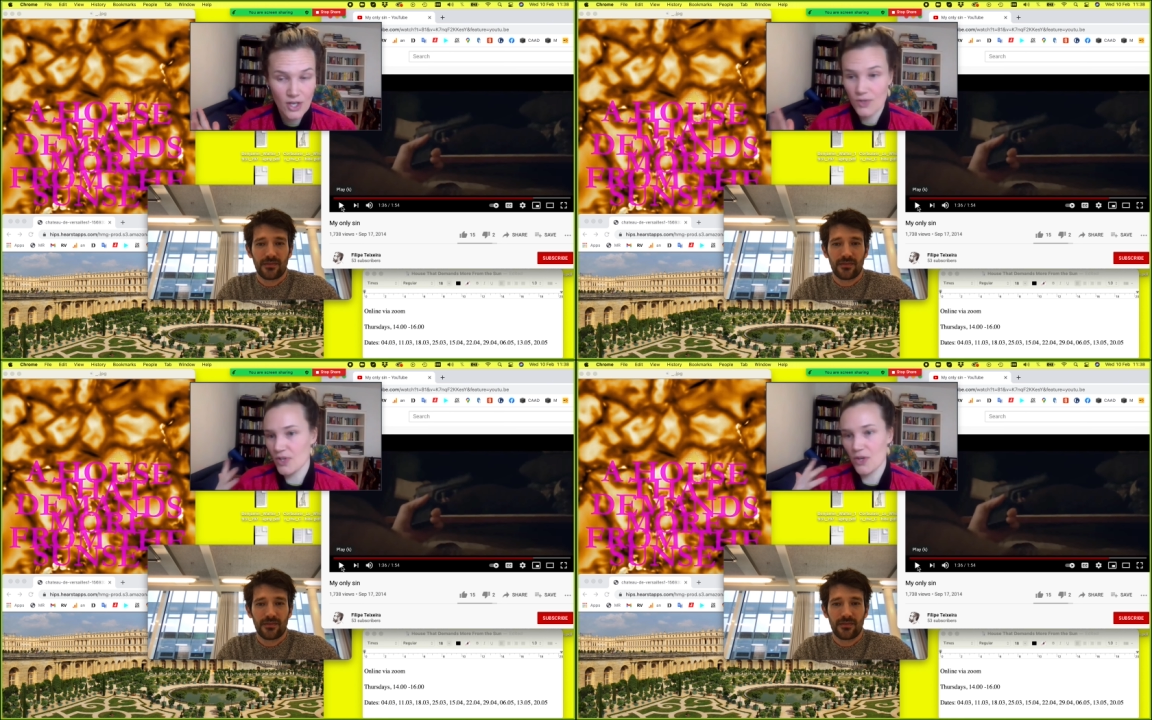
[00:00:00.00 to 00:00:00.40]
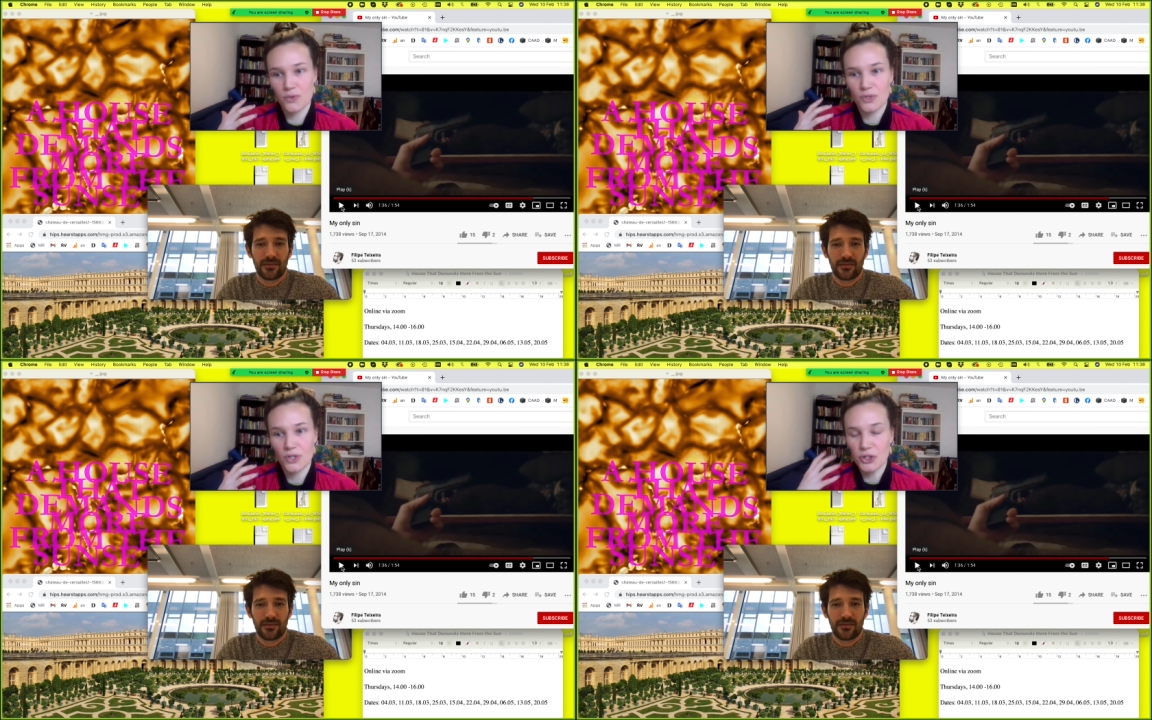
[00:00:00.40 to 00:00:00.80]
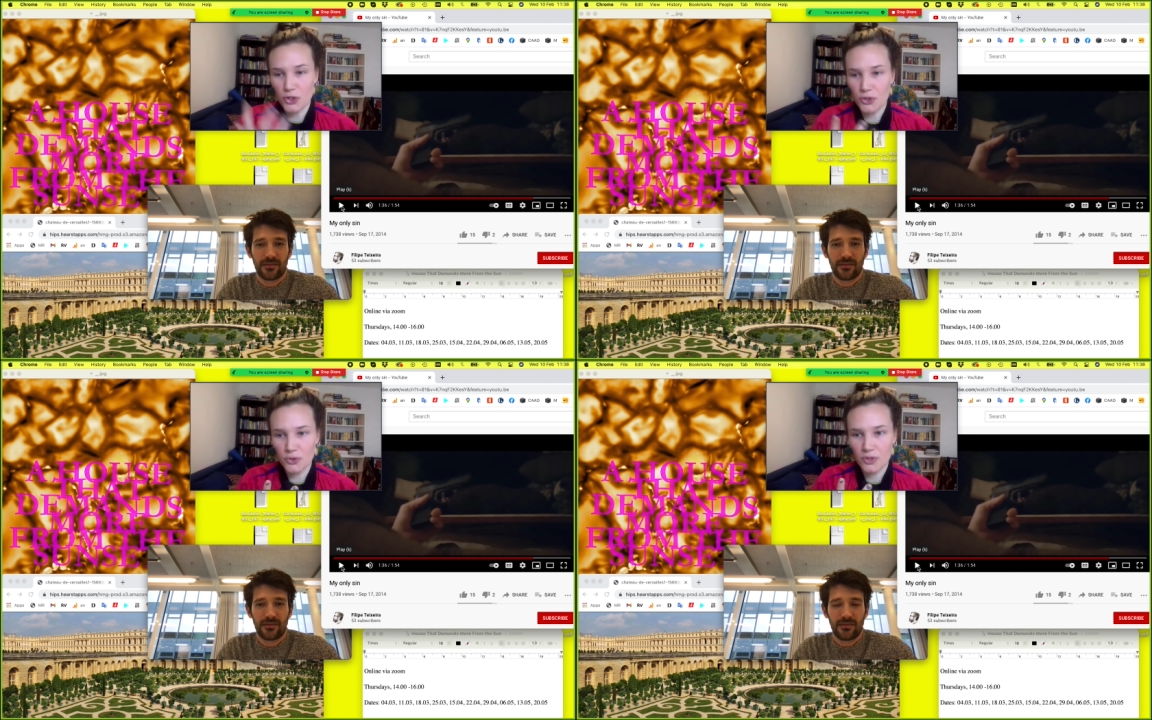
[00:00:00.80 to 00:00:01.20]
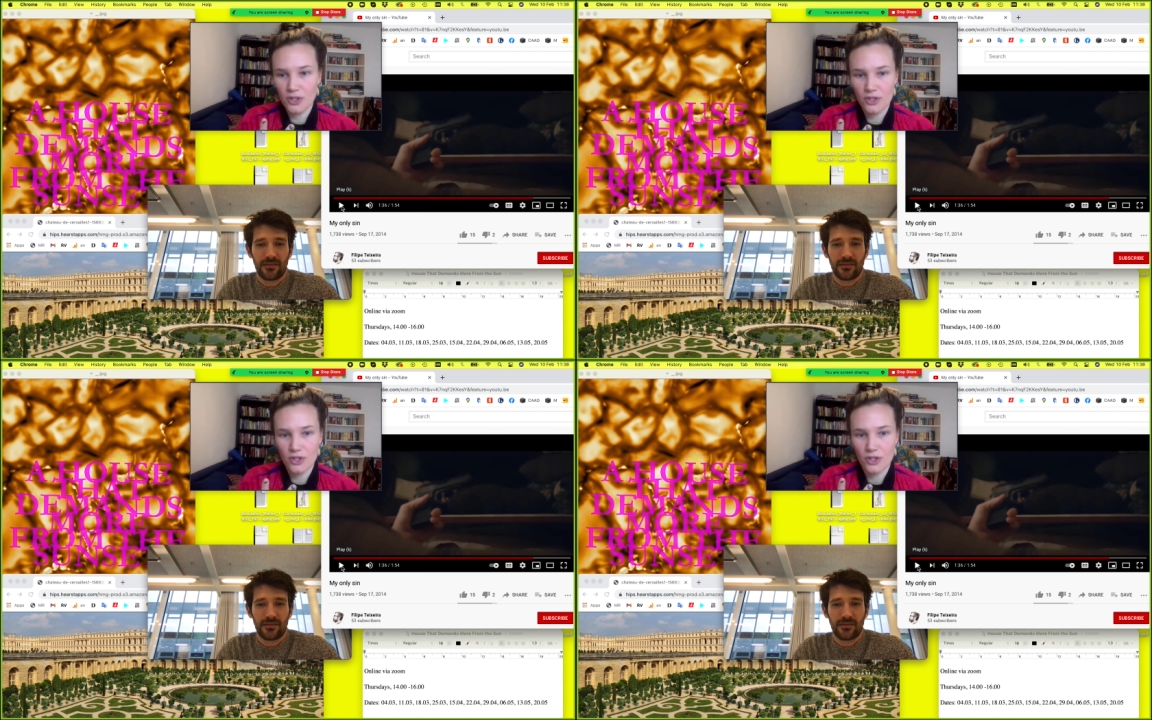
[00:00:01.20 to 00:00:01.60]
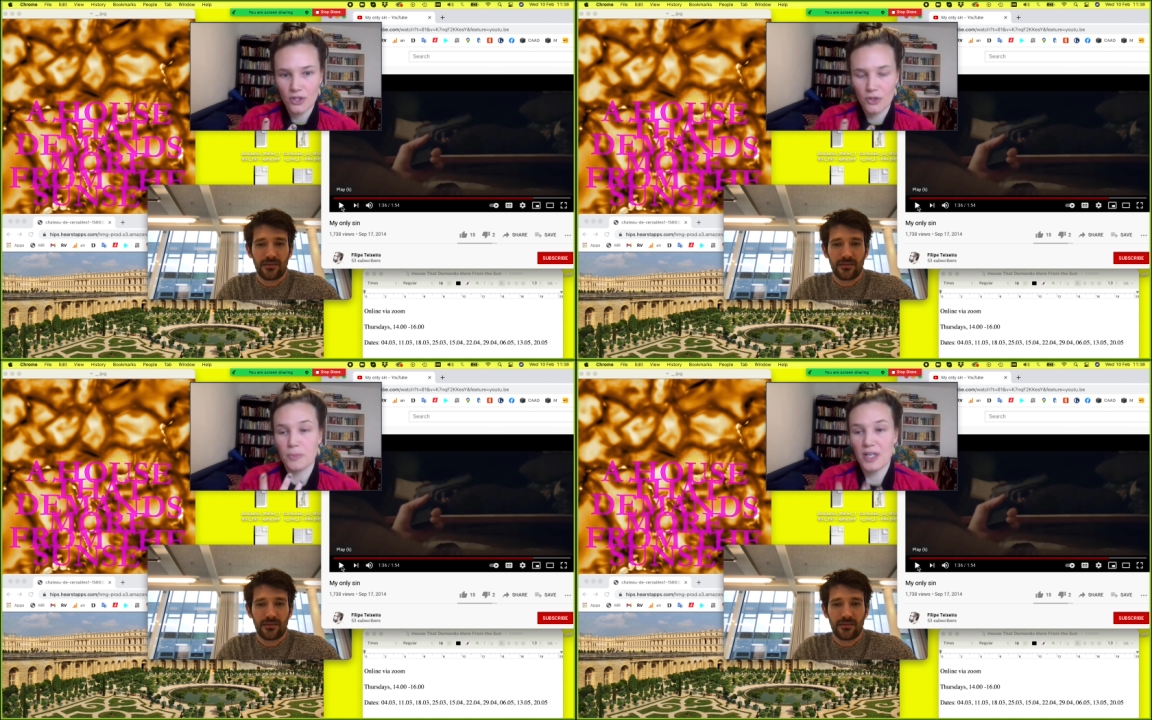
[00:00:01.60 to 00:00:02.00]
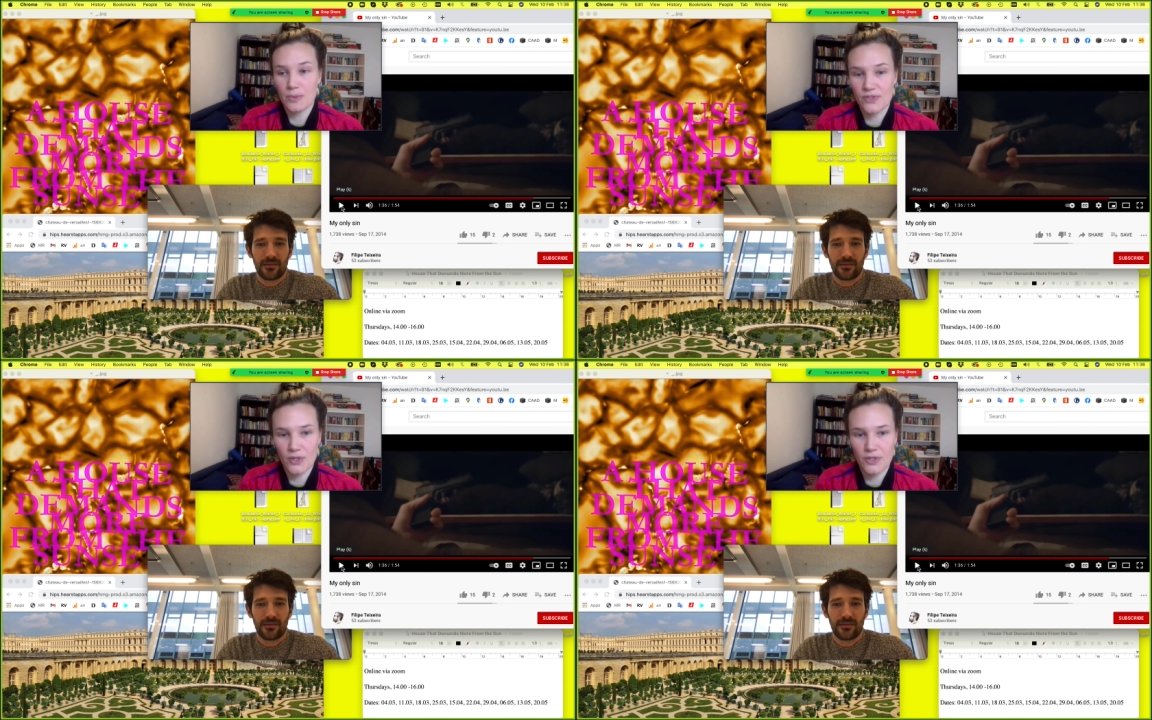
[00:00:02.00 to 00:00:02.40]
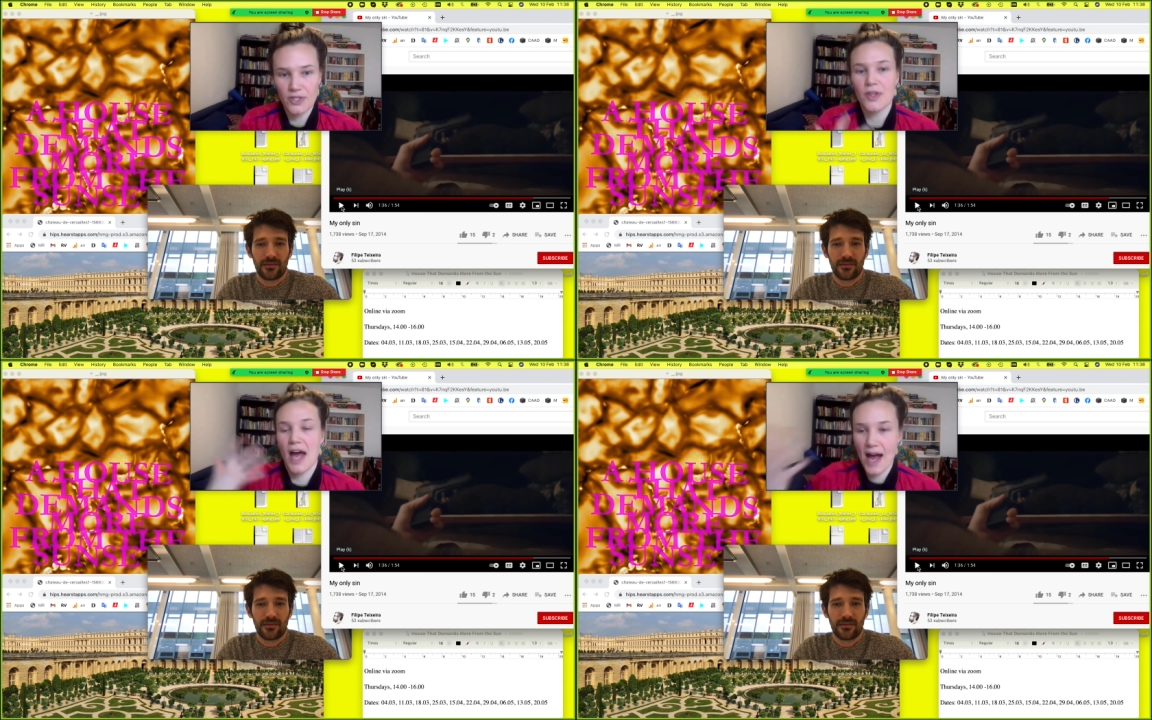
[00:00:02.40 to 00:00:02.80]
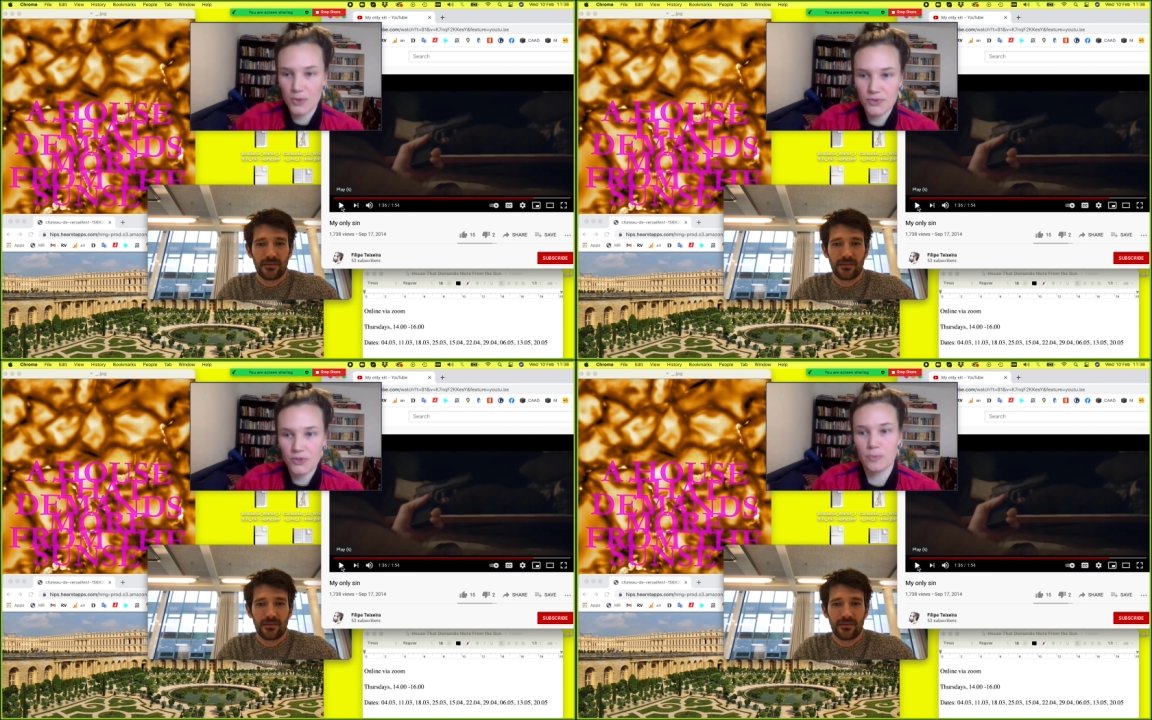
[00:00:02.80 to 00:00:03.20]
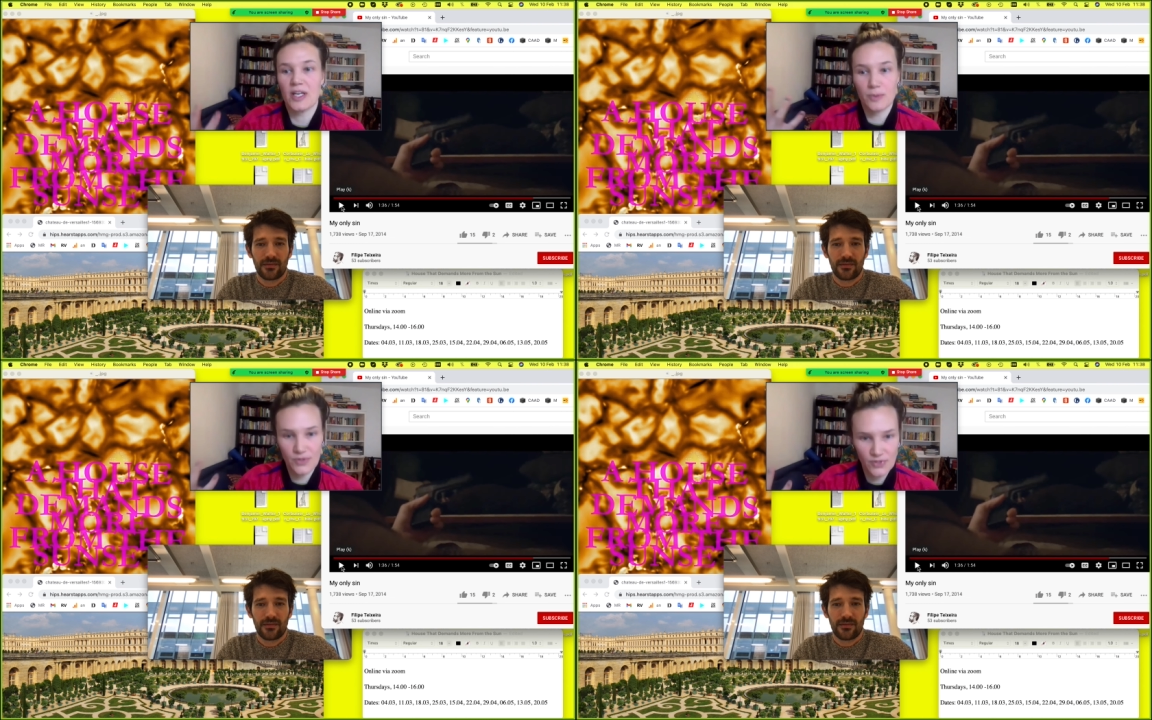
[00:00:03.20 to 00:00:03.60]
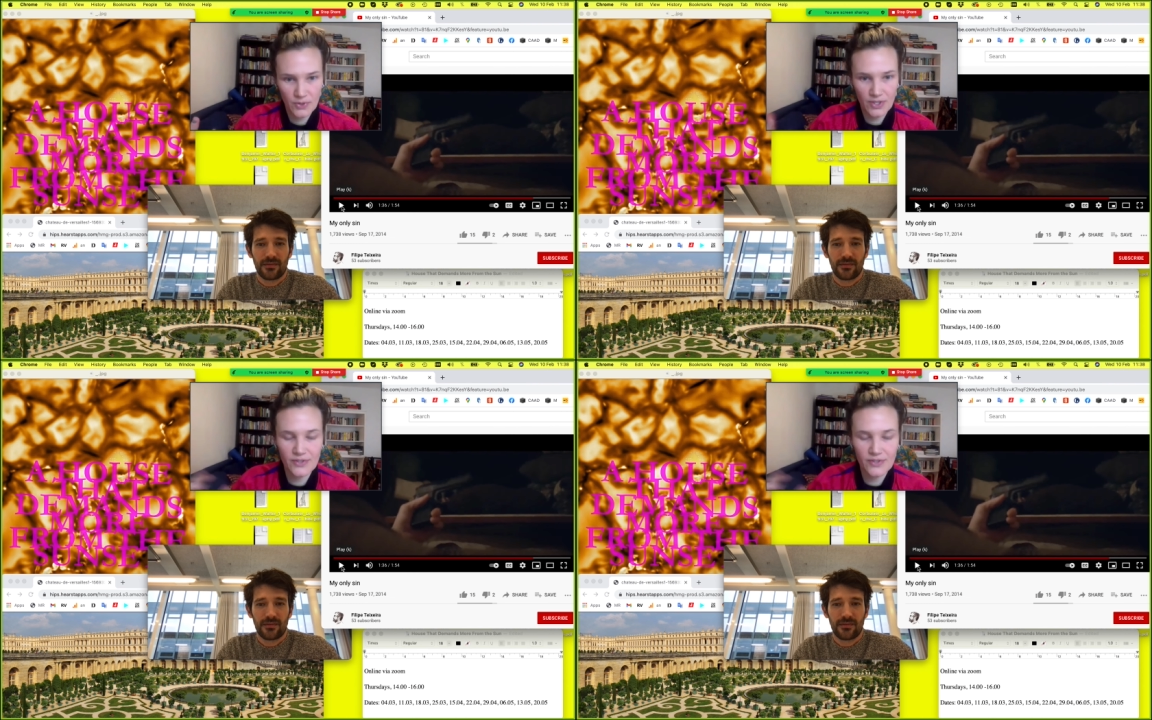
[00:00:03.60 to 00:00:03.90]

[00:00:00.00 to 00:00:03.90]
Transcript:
Speaker 1: So you could be a persona, the house could be a persona,